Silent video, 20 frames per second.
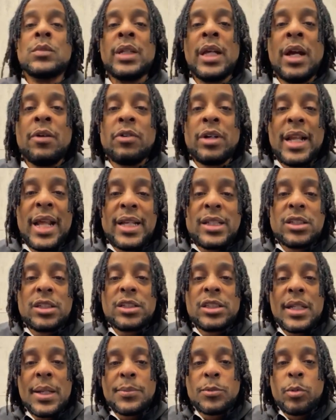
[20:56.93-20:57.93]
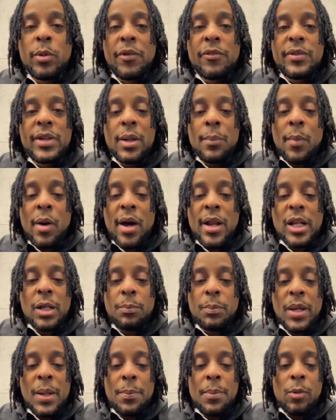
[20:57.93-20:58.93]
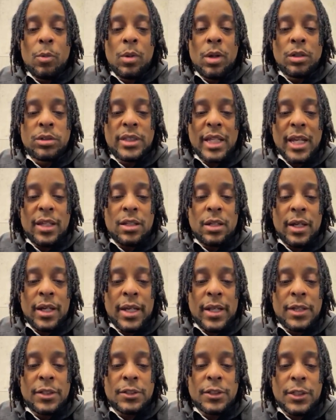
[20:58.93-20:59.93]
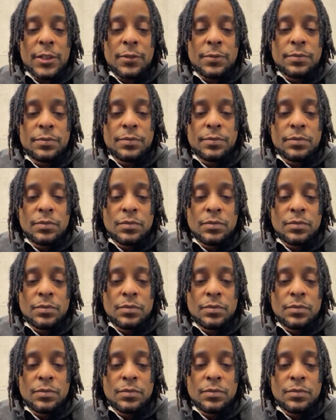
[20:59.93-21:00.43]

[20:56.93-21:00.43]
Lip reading: Yeah, relationships with demonic people will take your energy.